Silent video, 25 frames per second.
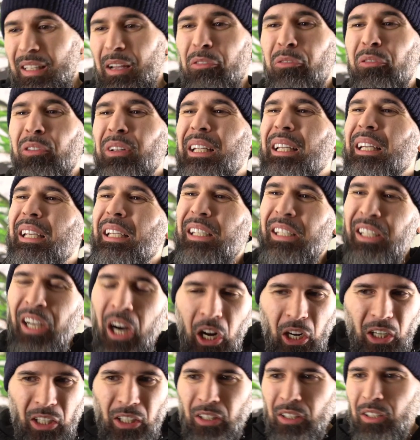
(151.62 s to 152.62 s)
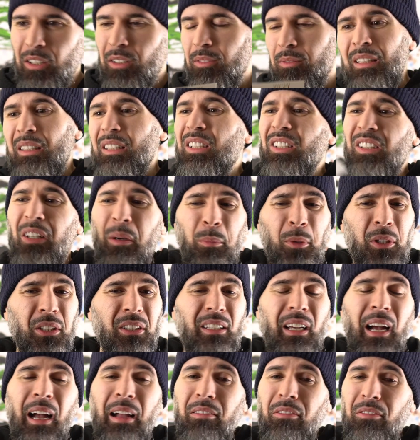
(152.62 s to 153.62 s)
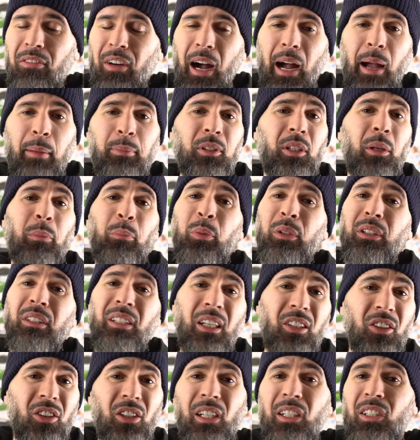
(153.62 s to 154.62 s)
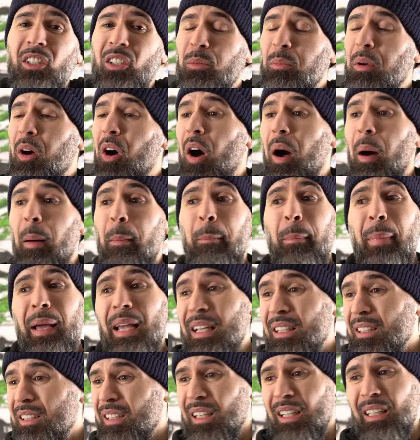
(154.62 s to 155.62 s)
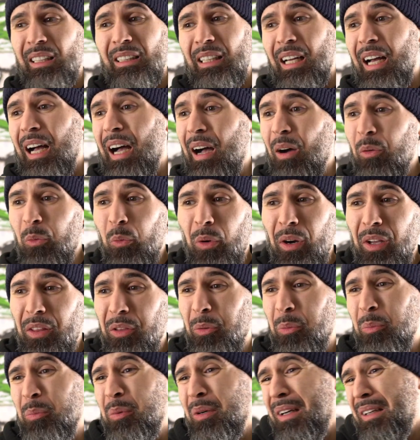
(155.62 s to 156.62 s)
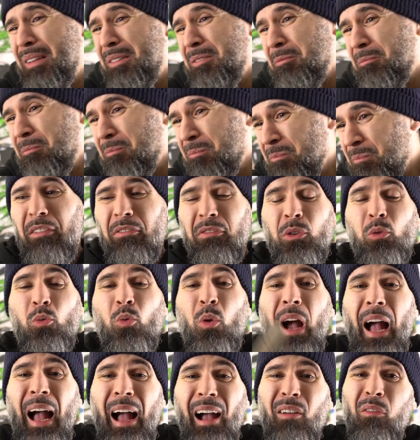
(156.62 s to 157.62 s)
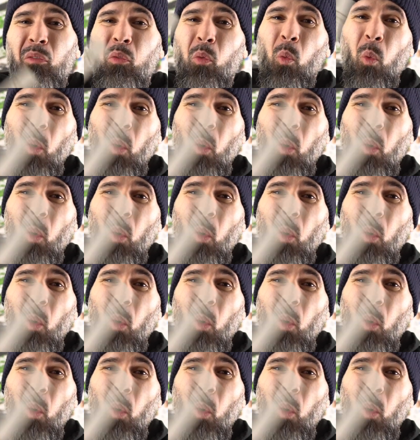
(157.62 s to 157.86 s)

Definitely young, summertime vibes can potentially smell amazing in the hot weather, but if you have